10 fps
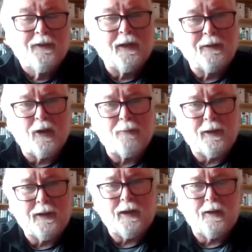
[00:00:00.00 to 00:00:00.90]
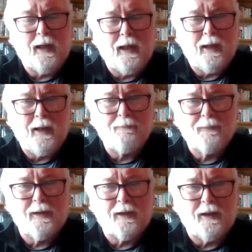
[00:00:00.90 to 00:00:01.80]
that your political
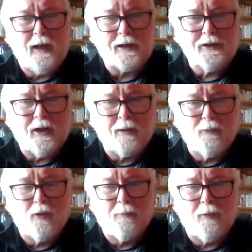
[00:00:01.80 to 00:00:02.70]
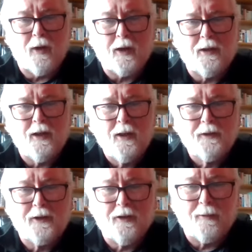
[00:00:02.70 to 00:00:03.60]
connections are more important
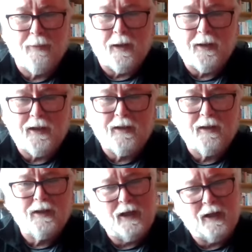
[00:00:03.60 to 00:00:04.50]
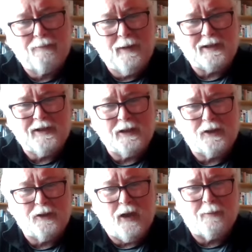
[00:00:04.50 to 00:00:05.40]
than your ability to get a
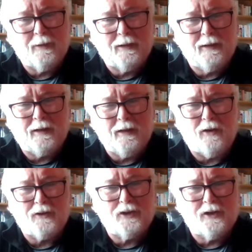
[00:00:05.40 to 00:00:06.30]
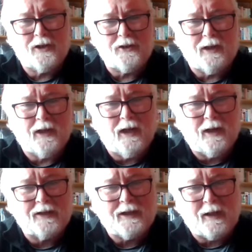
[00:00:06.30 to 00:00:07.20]
senior job on the judiciary in Ireland? Is